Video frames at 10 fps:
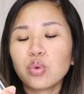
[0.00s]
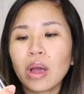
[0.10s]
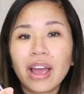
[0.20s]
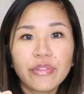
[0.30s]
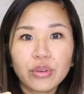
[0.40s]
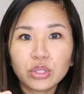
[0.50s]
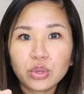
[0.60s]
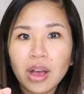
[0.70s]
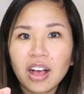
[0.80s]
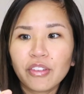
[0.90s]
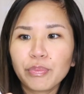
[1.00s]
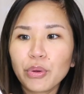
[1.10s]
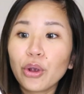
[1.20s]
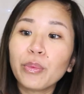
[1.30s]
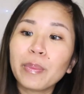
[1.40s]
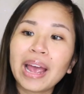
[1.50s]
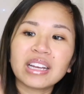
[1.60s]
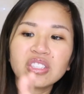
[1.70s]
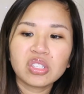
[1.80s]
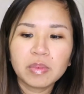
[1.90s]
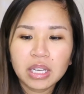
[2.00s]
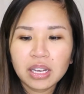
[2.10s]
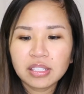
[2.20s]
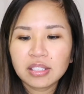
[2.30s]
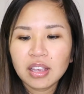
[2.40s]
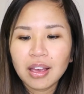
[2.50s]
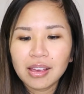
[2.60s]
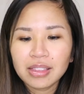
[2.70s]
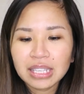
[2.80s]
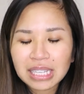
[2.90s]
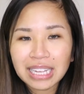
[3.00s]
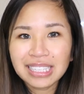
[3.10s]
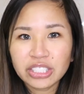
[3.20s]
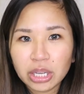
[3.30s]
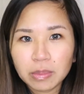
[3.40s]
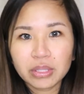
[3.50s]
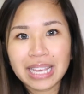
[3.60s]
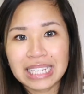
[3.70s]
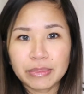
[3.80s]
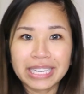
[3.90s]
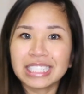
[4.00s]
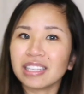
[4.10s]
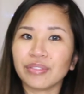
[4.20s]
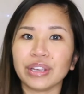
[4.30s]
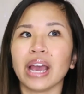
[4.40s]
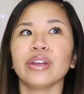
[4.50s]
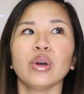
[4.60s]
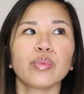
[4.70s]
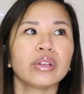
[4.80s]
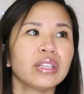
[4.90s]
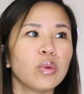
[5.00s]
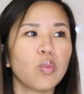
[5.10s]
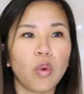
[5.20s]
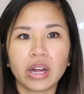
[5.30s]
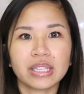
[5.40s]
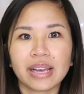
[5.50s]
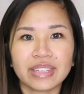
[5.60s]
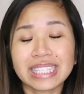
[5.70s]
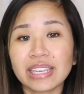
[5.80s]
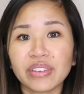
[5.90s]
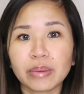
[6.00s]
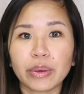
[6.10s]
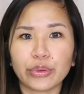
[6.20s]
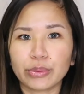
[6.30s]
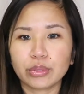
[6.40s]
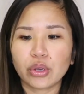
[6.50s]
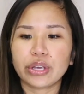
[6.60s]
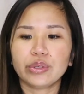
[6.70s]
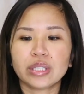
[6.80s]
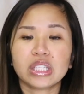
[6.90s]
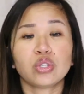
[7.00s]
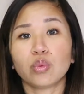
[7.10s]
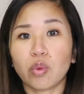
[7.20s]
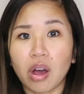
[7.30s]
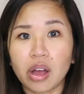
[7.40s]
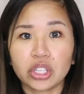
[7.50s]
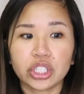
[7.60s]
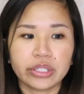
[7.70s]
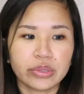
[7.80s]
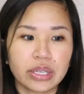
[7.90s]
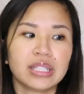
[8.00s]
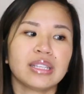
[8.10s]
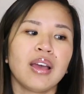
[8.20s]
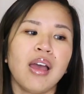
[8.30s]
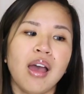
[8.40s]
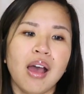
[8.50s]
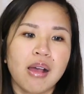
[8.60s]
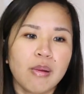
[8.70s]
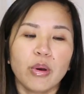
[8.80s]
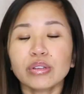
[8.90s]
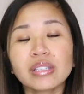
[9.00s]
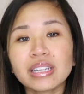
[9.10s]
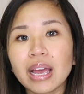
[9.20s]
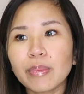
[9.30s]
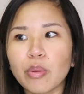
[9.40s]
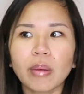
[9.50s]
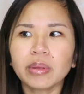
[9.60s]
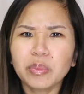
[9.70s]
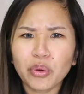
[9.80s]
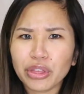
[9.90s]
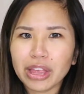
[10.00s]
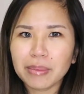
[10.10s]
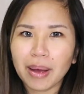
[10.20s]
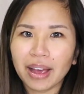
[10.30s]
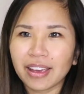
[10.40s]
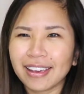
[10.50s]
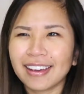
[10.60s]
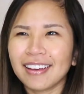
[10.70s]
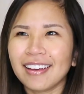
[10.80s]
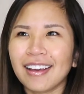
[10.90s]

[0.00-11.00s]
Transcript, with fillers: iPhone 12 Pro Max just because this kind of doubles as my TV. I don't really want to have a TV in my room, so I use this to watch. I use this most of the time, probably more than my